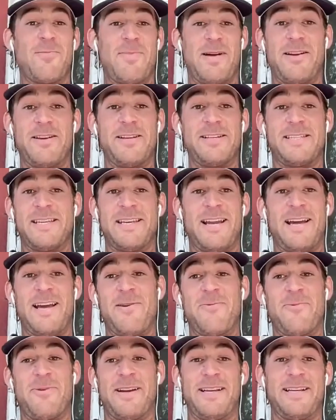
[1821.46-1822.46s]
about it
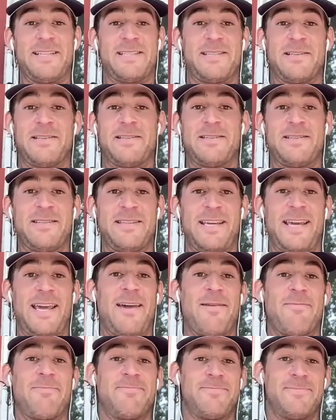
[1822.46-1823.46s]
tonight when I get to the
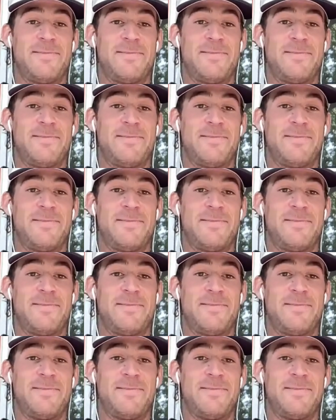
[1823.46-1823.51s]
game.